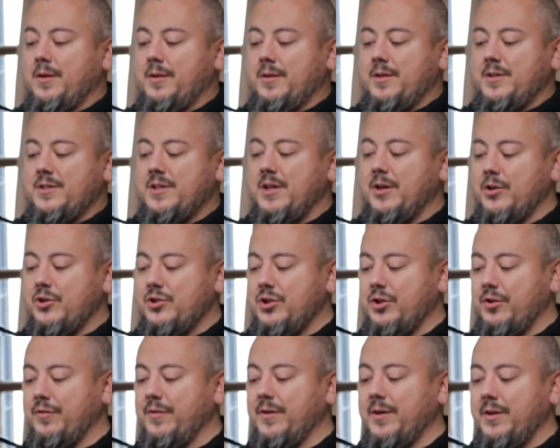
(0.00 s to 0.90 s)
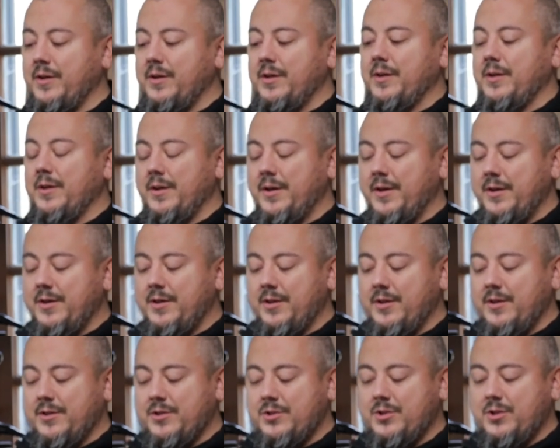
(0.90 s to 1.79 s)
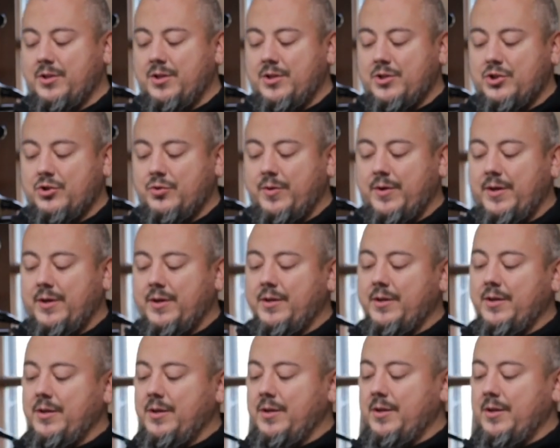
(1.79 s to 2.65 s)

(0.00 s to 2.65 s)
the center serving and into the string